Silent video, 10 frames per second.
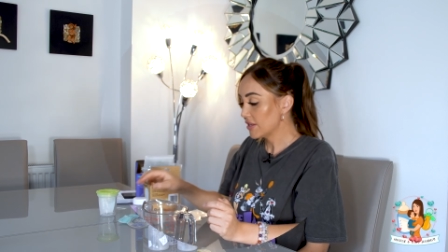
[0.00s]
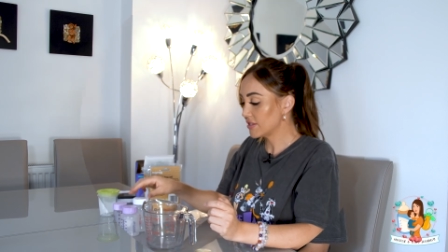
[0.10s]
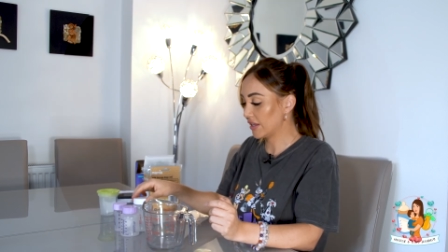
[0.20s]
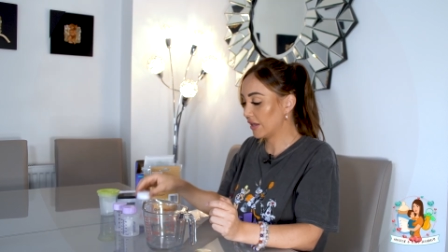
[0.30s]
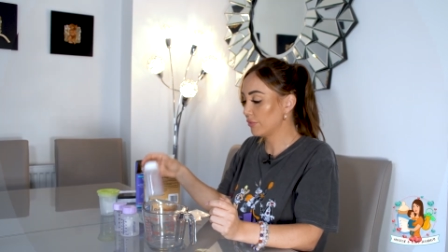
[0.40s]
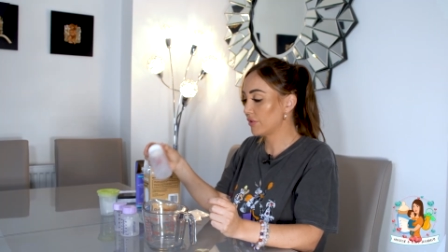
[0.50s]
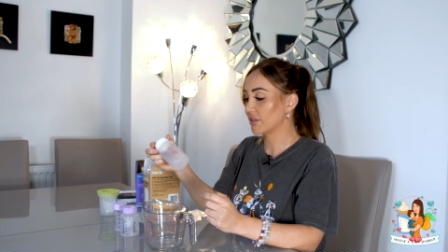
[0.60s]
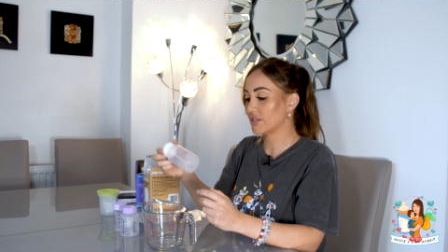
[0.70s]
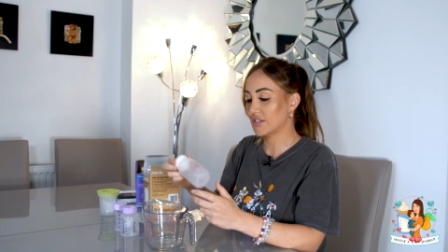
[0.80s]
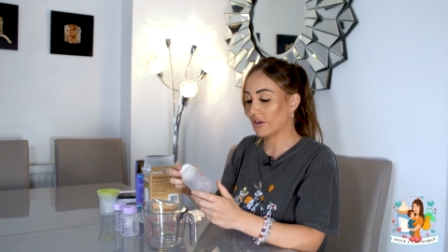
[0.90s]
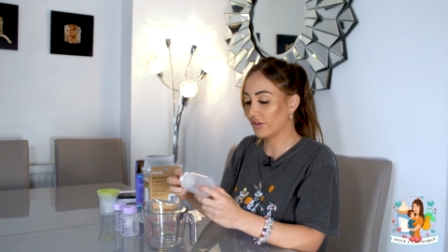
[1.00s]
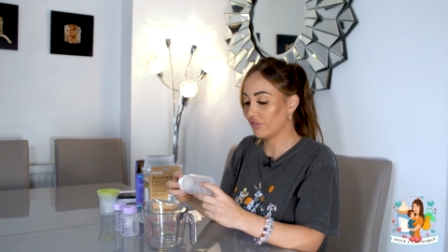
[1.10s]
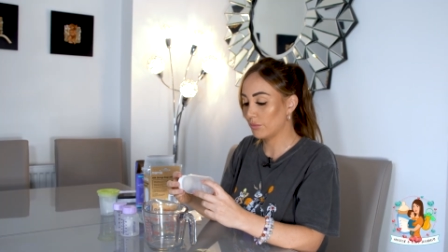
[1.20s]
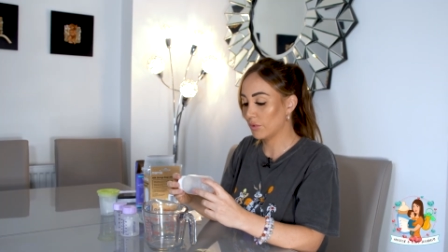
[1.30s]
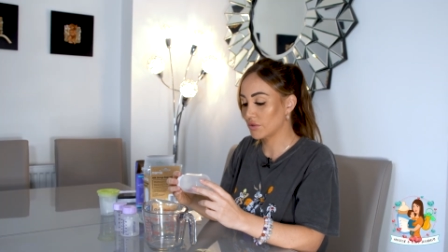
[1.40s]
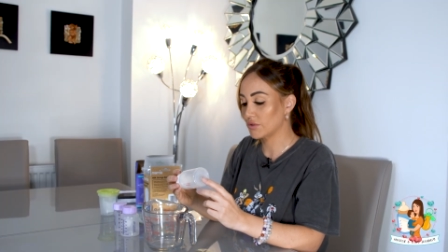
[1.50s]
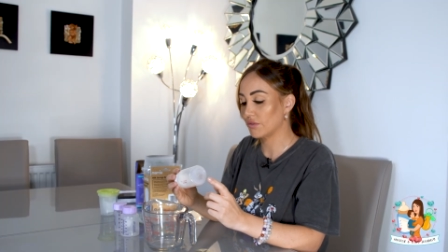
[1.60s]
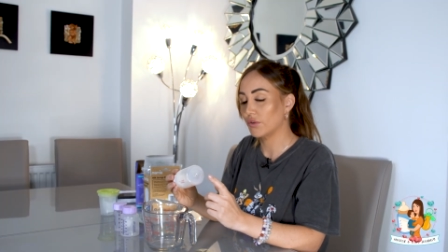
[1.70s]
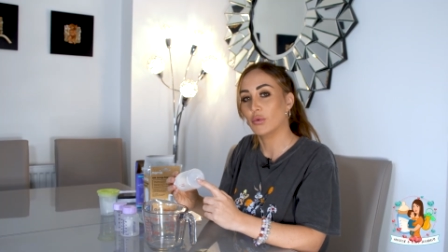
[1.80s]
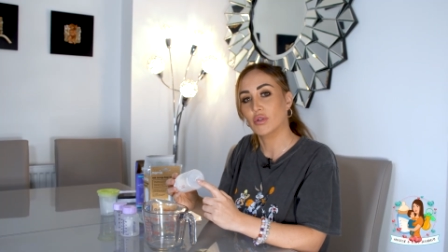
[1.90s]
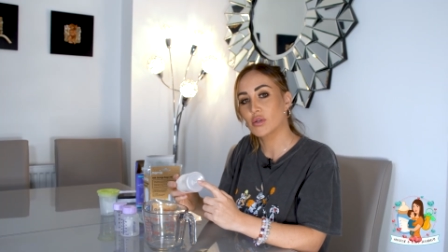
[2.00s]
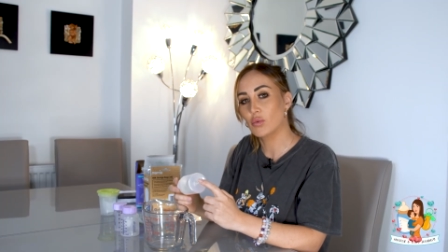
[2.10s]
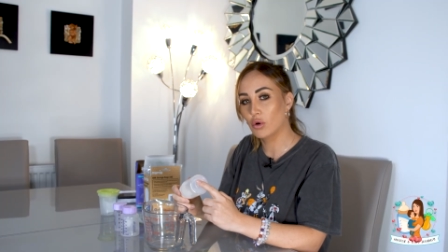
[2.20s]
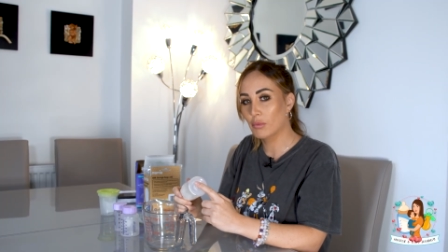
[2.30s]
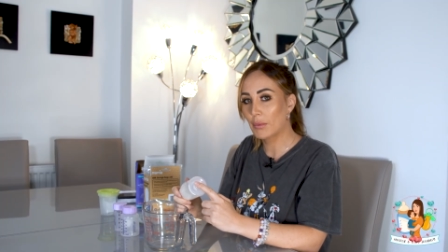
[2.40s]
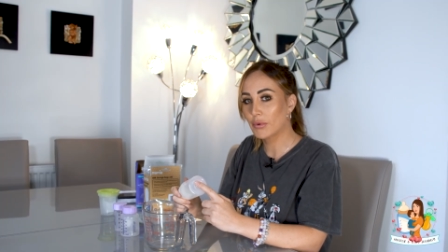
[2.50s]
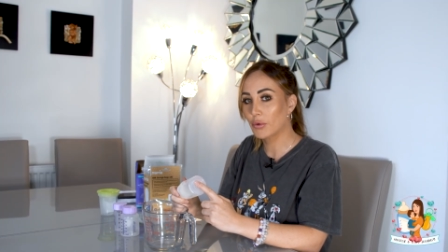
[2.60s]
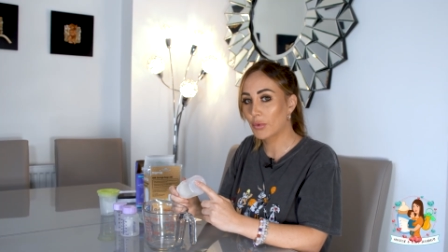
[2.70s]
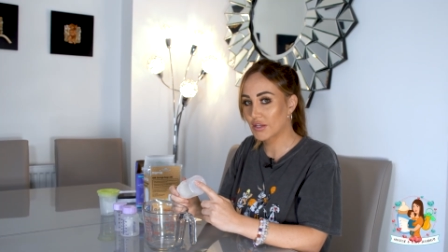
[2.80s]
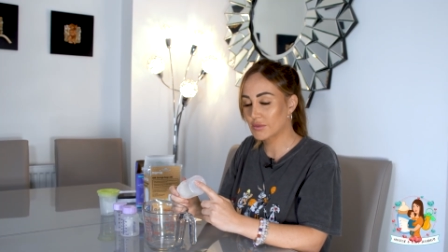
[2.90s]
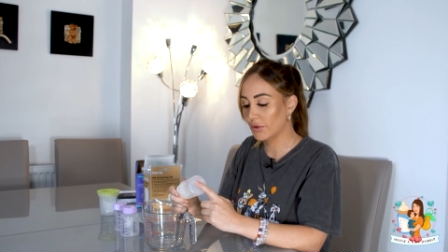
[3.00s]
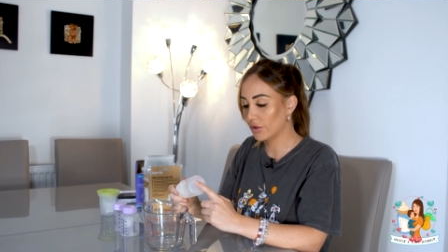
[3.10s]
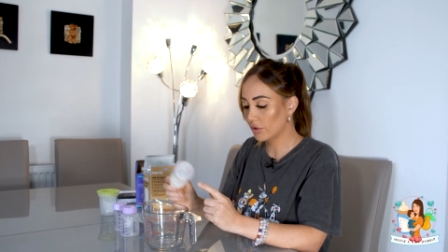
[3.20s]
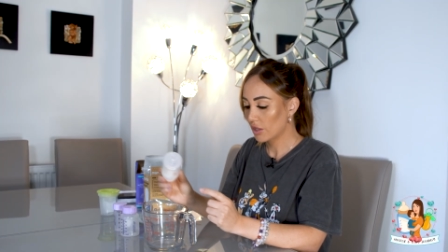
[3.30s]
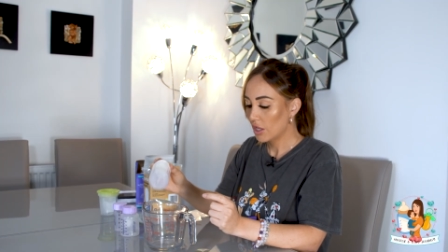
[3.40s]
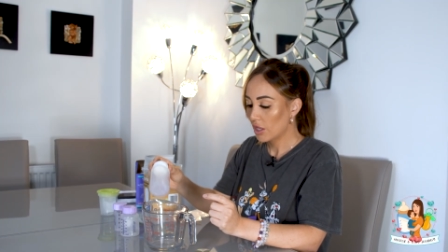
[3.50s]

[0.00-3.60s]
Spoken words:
Same with the Steri-Feed bottles. If you want to warm up your breast milk,